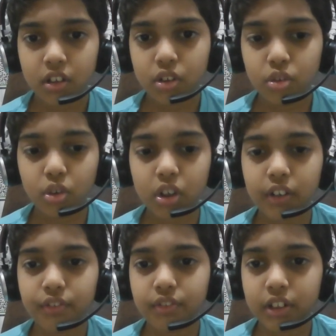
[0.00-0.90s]
Rook
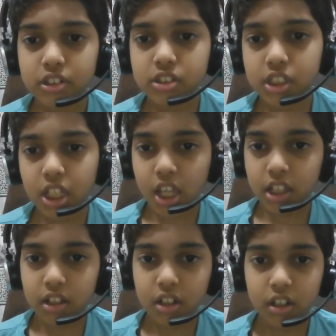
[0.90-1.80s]
F1
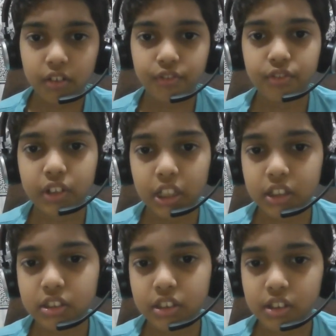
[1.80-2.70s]
check, and if
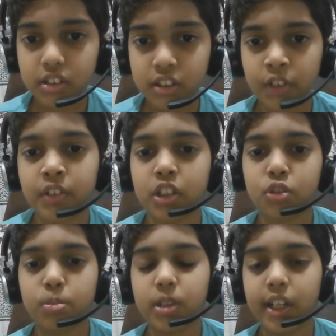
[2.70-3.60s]
King G7
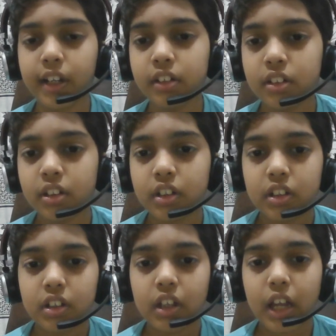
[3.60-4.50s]
is played,
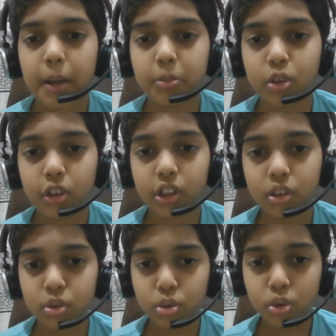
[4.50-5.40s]
I'm
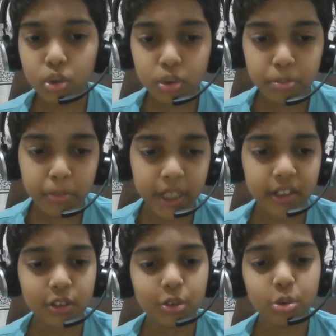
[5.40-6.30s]
going to
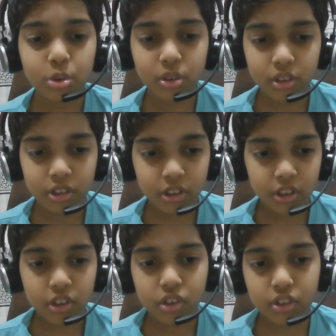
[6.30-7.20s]
mate you.
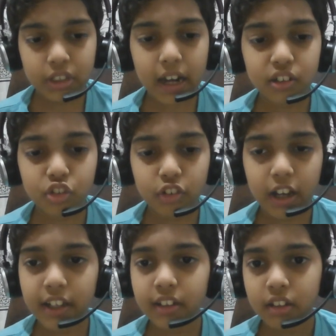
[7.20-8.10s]
So that's
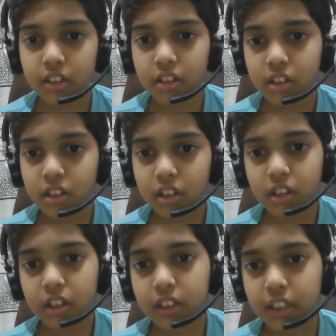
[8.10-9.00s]
why
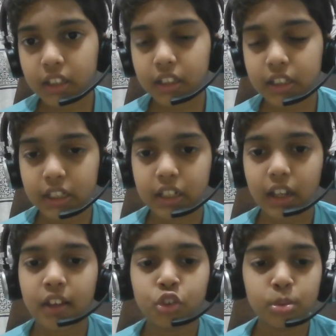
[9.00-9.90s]
King E8
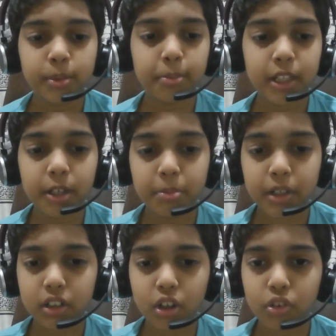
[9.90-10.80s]
has to be played,
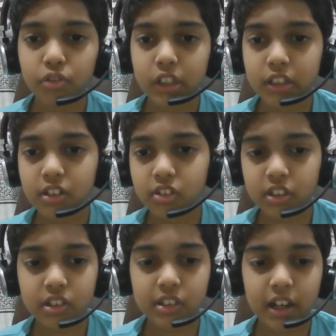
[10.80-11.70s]
but now Queen
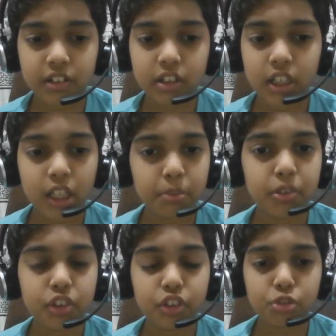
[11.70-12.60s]
E6 and the game
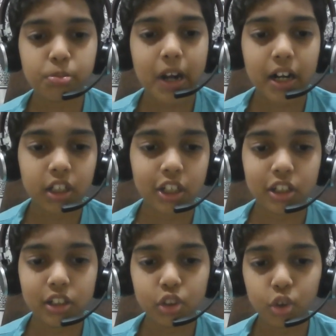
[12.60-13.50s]
is just
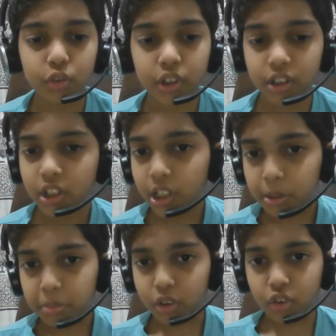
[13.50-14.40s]
practically over
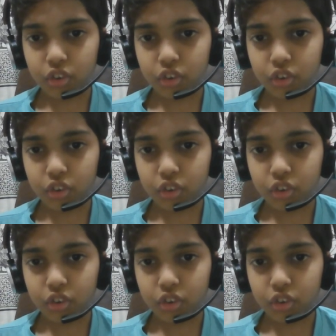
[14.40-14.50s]
because